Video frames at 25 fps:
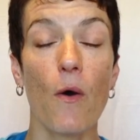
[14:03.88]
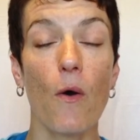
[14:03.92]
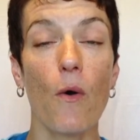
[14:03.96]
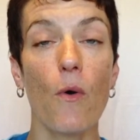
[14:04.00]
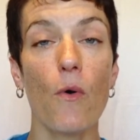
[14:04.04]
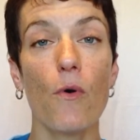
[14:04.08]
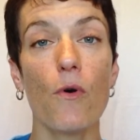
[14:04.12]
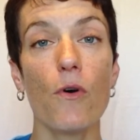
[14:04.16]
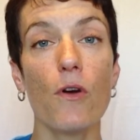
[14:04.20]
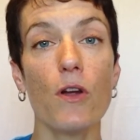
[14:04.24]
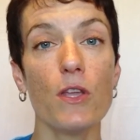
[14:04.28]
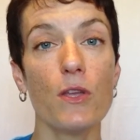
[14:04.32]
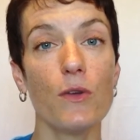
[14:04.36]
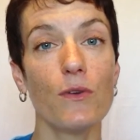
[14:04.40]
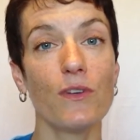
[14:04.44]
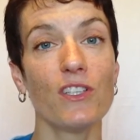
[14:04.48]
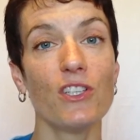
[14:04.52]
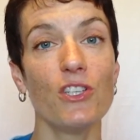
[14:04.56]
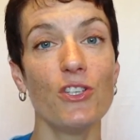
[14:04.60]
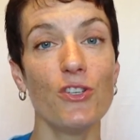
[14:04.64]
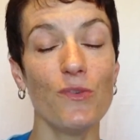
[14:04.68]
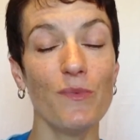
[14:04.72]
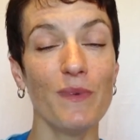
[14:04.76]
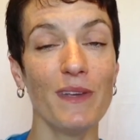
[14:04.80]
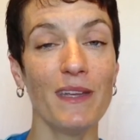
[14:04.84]
Or you can
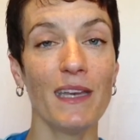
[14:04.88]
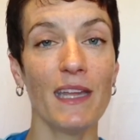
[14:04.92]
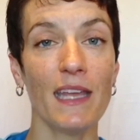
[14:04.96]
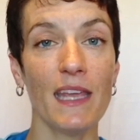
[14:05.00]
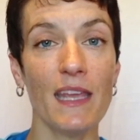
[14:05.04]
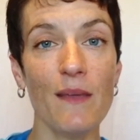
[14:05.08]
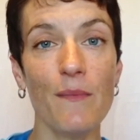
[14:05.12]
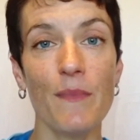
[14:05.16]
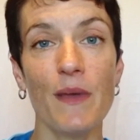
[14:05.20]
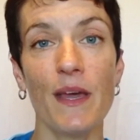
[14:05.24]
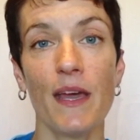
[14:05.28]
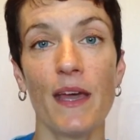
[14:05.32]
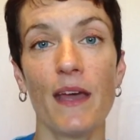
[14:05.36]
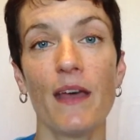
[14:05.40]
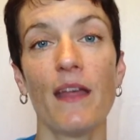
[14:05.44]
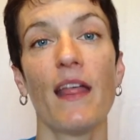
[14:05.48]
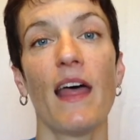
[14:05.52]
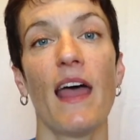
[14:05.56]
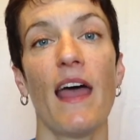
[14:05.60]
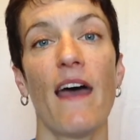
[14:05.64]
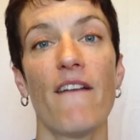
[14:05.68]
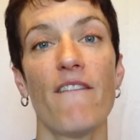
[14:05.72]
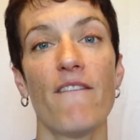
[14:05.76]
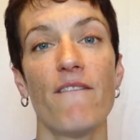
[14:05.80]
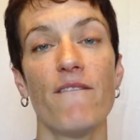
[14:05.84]
shoot me an email
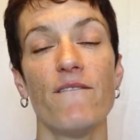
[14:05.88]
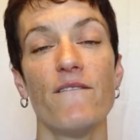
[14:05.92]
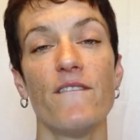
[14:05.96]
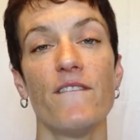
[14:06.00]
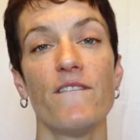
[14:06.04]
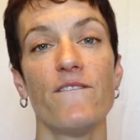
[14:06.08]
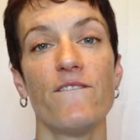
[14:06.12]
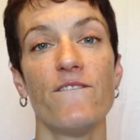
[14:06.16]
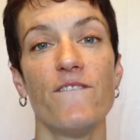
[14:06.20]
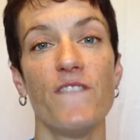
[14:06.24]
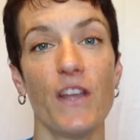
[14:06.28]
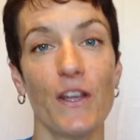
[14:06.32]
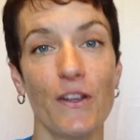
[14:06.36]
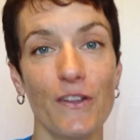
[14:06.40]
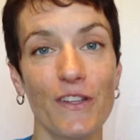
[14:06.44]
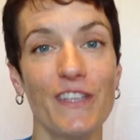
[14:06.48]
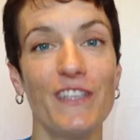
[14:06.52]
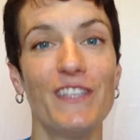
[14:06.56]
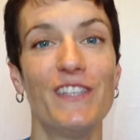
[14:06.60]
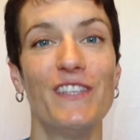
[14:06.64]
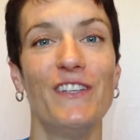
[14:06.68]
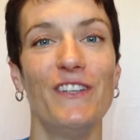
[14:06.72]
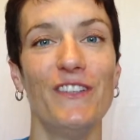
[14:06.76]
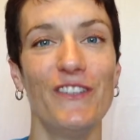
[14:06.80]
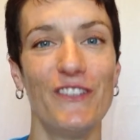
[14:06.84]
at
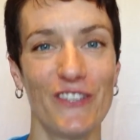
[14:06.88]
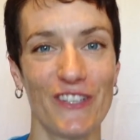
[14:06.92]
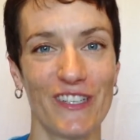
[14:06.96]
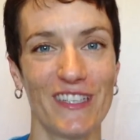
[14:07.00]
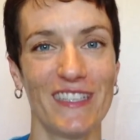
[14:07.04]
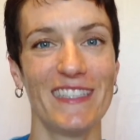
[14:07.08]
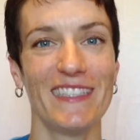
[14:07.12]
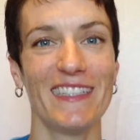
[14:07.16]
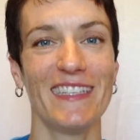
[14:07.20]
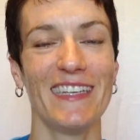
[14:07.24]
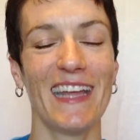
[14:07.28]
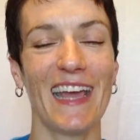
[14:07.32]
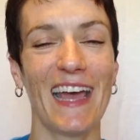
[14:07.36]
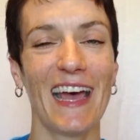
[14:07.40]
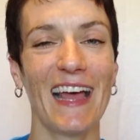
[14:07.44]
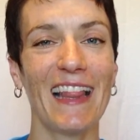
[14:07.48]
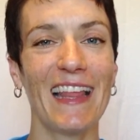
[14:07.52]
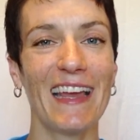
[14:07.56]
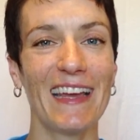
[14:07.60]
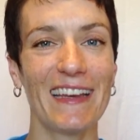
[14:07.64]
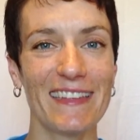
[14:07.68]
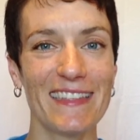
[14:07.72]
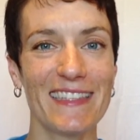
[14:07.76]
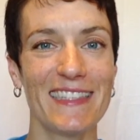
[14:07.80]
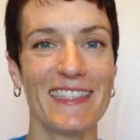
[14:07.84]

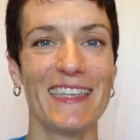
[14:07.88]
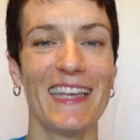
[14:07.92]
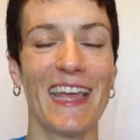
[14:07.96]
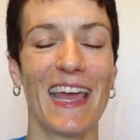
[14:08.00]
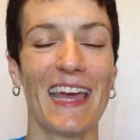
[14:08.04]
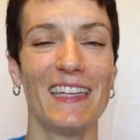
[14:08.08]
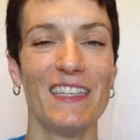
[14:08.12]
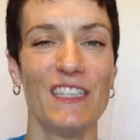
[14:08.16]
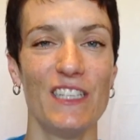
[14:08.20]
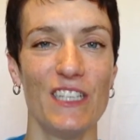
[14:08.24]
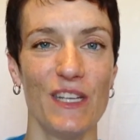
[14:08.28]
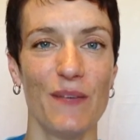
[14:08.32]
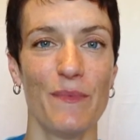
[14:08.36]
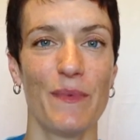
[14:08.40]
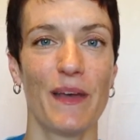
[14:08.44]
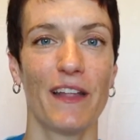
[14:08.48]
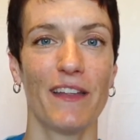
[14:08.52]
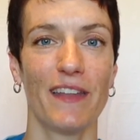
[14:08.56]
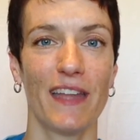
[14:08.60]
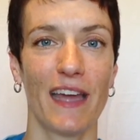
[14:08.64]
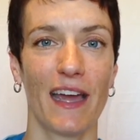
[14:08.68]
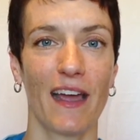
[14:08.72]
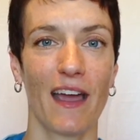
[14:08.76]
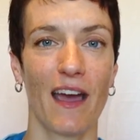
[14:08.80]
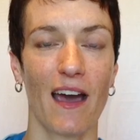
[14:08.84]

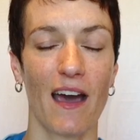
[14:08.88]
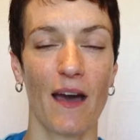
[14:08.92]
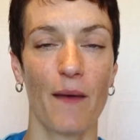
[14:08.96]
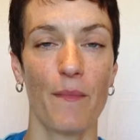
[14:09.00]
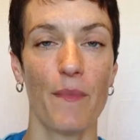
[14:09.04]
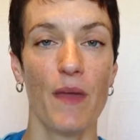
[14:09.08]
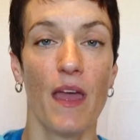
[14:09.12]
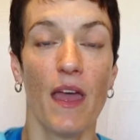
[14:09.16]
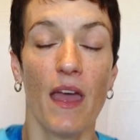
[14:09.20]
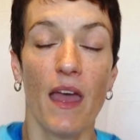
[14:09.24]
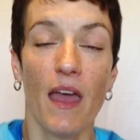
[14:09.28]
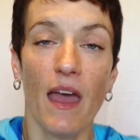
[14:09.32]
fearlessnutritionllc@gmail.com.